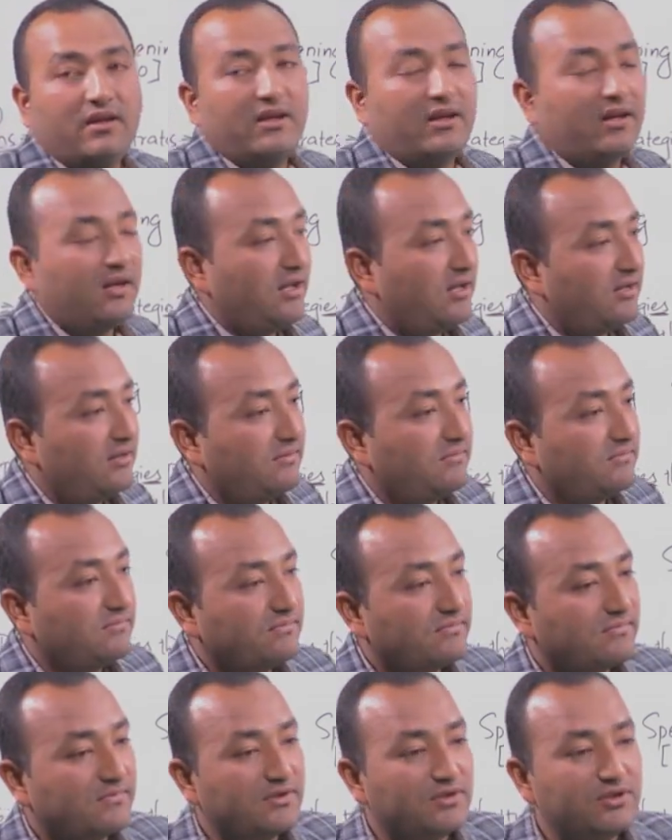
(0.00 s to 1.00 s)

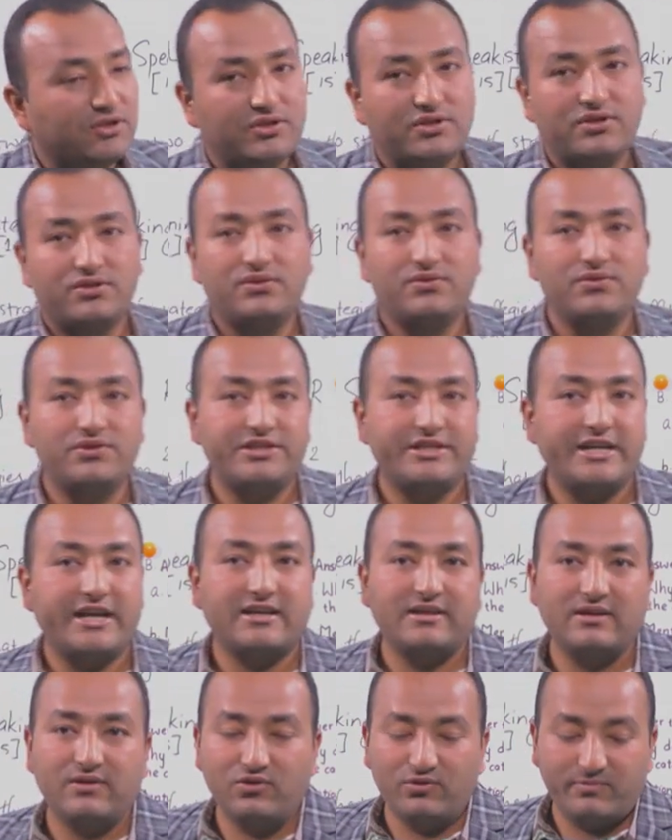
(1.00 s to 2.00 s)
to
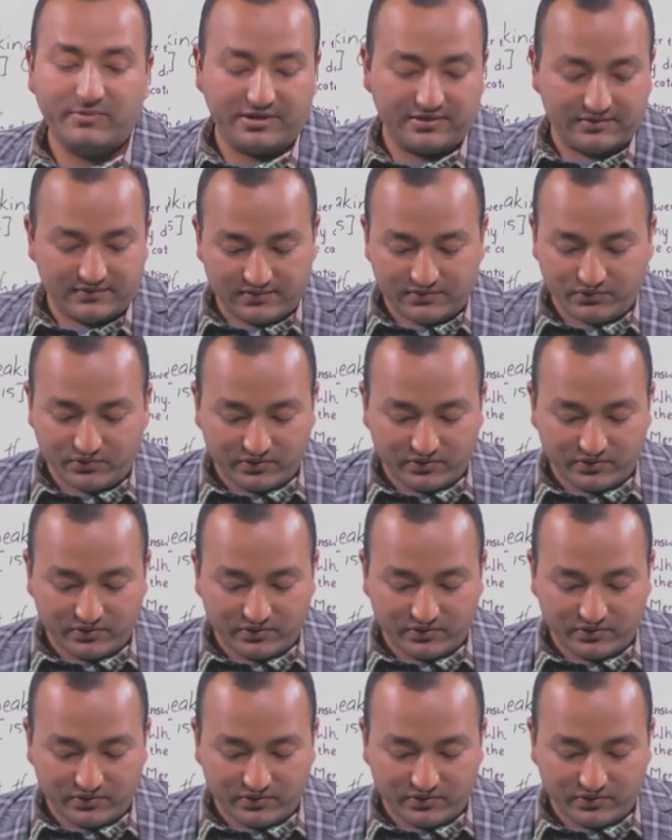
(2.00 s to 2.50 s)
take the woman